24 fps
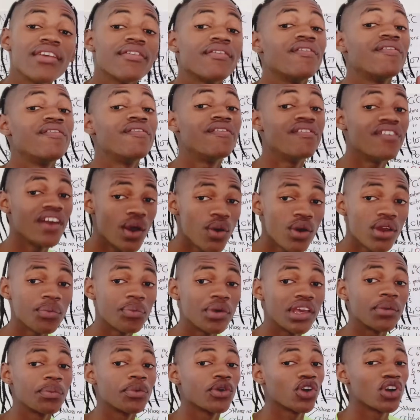very
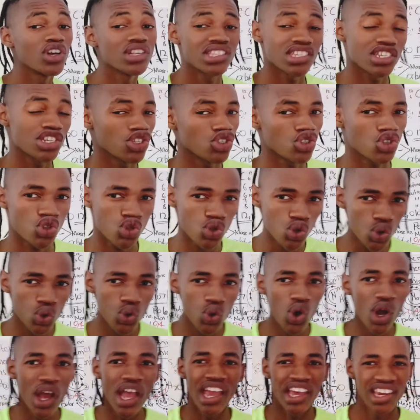big, because it is
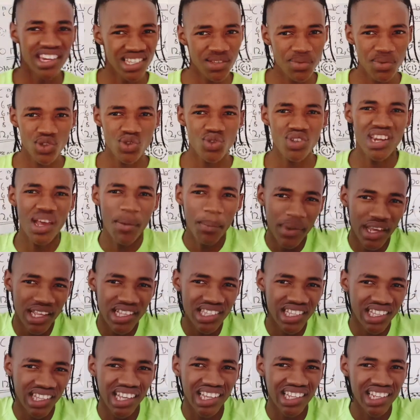between a
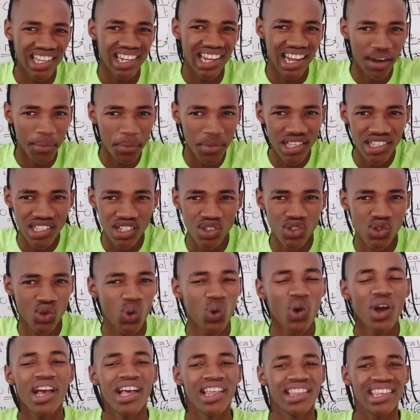metal and a non-metal. So
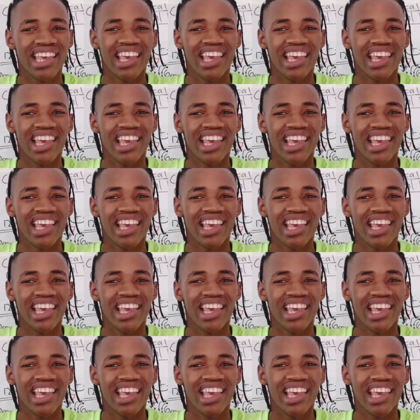the